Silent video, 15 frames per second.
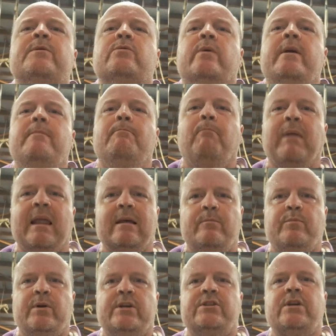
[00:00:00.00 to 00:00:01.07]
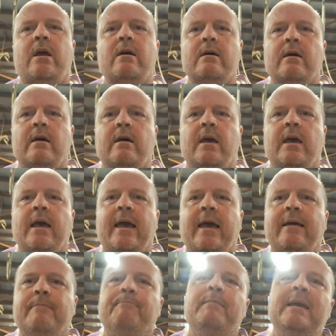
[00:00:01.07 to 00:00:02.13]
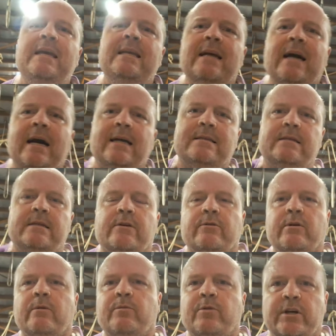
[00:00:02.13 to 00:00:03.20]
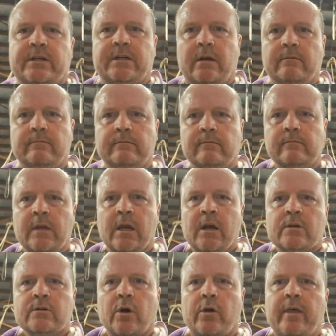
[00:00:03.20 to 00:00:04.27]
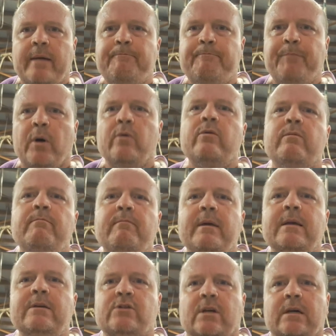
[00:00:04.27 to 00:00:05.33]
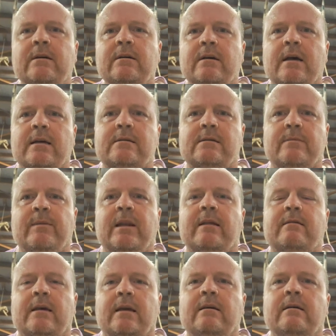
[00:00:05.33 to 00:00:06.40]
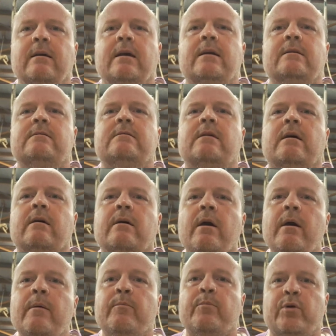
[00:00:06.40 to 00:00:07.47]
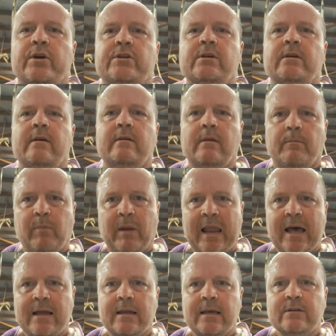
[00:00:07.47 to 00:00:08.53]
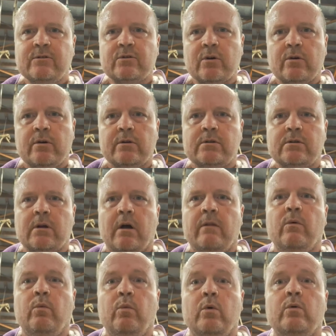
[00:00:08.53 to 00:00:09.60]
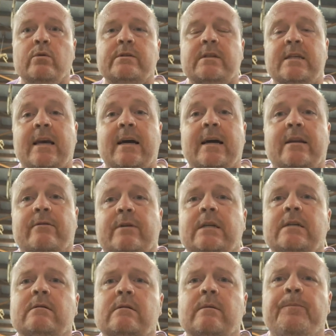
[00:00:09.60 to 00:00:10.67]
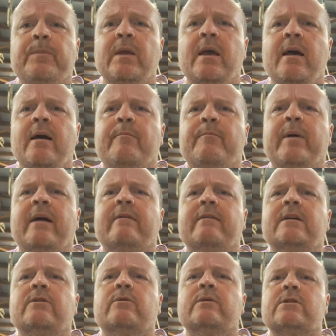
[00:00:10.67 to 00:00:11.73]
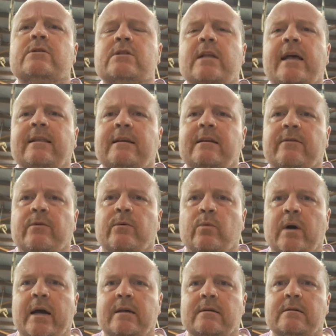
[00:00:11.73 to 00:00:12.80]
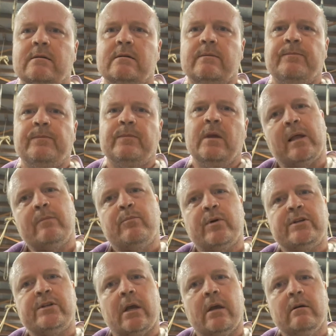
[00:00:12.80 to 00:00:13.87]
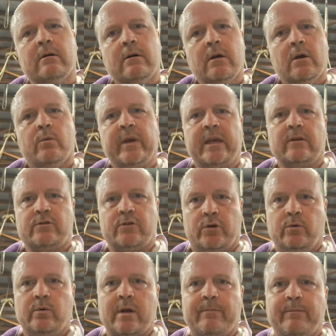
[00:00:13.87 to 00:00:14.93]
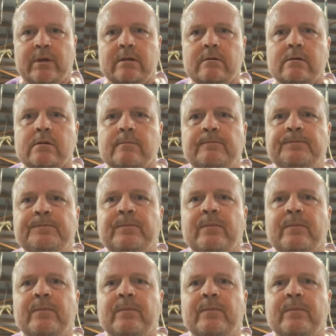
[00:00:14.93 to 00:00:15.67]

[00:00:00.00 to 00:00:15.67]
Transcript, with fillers: between blood pressure and mean arterial pressure. So they both measure a similar thing. It's the pressure that the blood exerts on the walls of the arteries, but they do it in slightly different ways. Blood pressure, we get two numbers,